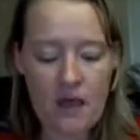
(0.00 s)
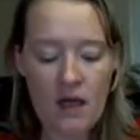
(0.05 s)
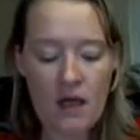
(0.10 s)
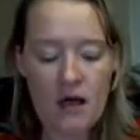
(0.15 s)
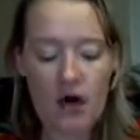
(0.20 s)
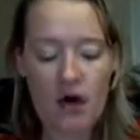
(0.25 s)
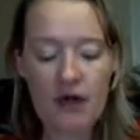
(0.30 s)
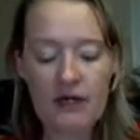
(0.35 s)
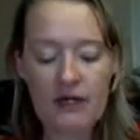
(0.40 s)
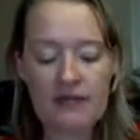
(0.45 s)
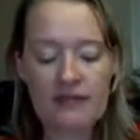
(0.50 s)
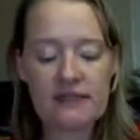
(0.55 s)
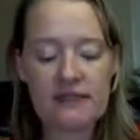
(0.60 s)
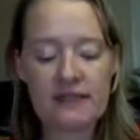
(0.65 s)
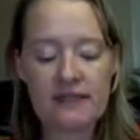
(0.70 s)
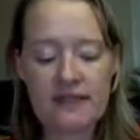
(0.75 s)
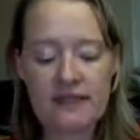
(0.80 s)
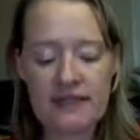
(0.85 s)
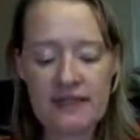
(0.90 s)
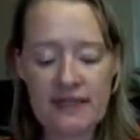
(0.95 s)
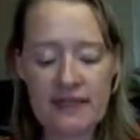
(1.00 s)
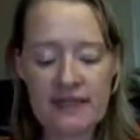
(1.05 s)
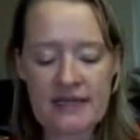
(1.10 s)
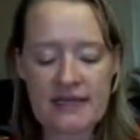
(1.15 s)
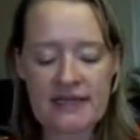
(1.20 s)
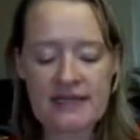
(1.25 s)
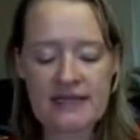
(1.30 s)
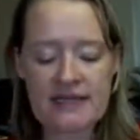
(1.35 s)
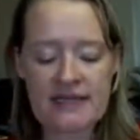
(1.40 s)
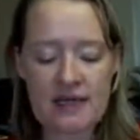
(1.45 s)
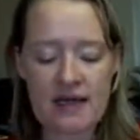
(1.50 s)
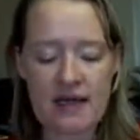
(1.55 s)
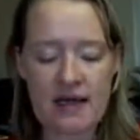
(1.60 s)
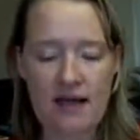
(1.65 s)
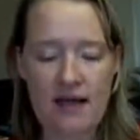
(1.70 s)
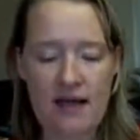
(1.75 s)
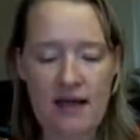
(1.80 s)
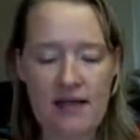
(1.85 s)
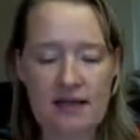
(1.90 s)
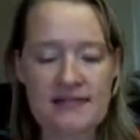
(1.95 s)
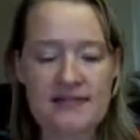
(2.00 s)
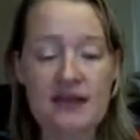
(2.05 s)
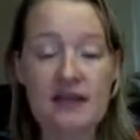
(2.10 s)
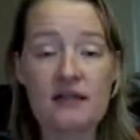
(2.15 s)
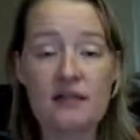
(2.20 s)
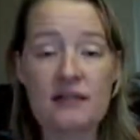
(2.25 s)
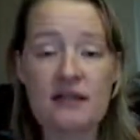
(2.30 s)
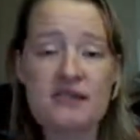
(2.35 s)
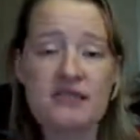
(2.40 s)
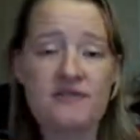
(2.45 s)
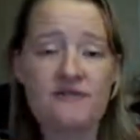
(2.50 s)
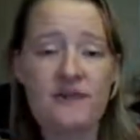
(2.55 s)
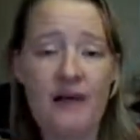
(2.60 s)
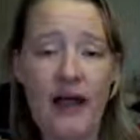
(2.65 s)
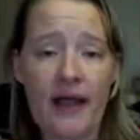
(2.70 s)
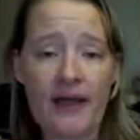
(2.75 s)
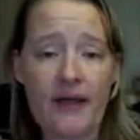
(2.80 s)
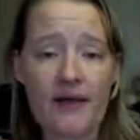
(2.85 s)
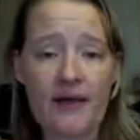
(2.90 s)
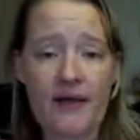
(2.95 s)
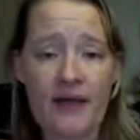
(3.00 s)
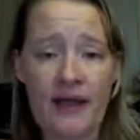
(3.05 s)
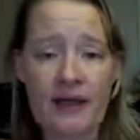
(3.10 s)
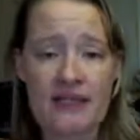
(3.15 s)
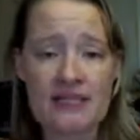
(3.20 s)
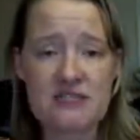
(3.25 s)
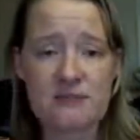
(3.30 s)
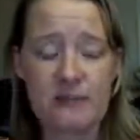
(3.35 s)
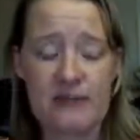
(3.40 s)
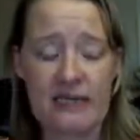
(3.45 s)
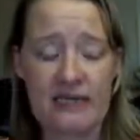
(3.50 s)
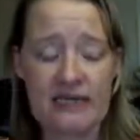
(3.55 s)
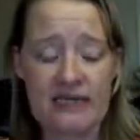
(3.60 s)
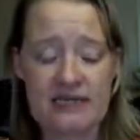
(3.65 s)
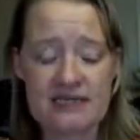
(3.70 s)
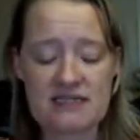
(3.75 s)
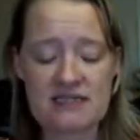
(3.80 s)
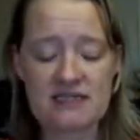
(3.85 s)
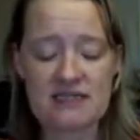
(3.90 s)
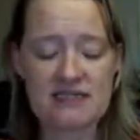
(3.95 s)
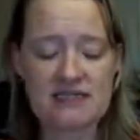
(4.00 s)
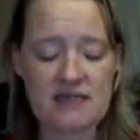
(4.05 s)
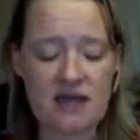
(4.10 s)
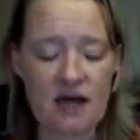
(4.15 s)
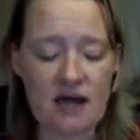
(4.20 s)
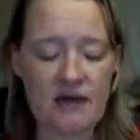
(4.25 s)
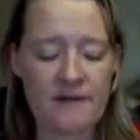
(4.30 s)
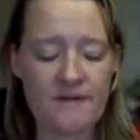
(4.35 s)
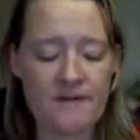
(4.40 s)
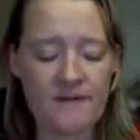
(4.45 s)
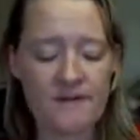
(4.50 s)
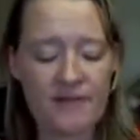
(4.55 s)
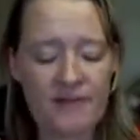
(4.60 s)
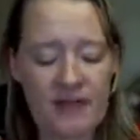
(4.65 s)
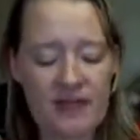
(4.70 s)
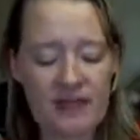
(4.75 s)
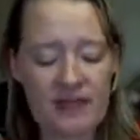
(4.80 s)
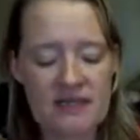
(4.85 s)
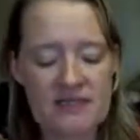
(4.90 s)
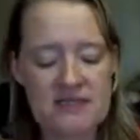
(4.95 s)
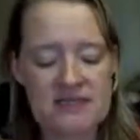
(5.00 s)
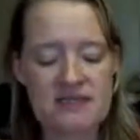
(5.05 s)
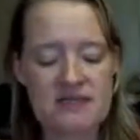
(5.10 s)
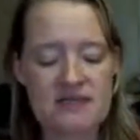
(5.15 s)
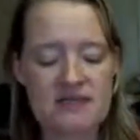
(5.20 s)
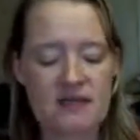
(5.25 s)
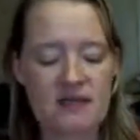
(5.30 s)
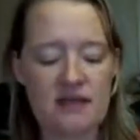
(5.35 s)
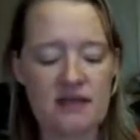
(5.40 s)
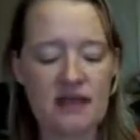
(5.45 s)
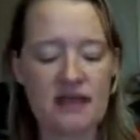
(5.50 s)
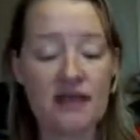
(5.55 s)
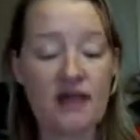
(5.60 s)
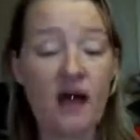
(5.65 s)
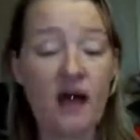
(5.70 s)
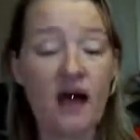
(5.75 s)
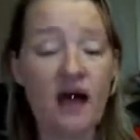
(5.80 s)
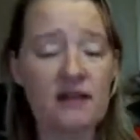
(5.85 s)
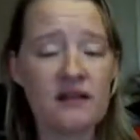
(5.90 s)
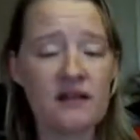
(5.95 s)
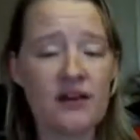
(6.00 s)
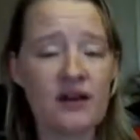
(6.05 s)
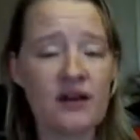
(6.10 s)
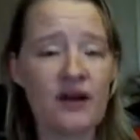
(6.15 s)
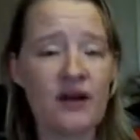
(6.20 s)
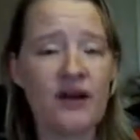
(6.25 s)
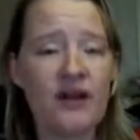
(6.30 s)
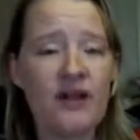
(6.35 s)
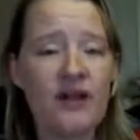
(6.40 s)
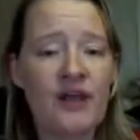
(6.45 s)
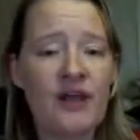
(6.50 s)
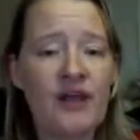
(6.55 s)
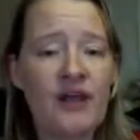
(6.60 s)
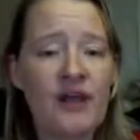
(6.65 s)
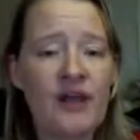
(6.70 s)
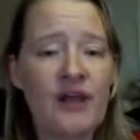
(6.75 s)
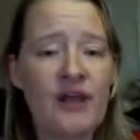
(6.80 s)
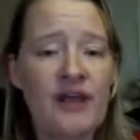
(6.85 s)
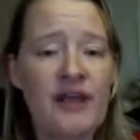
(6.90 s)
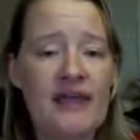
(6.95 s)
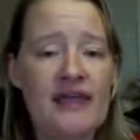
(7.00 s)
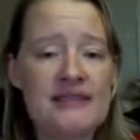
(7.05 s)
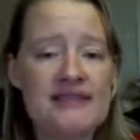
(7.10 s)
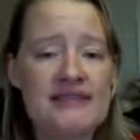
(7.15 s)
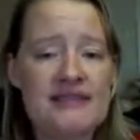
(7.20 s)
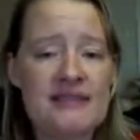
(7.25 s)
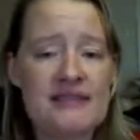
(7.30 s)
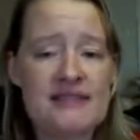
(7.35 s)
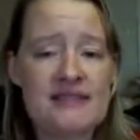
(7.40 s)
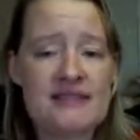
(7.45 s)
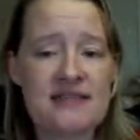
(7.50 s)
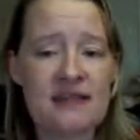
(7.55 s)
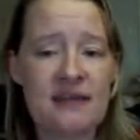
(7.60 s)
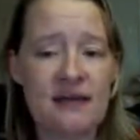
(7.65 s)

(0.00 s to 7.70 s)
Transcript: Carnelian is its element is fire, and its planet is the sun. It's in color. It's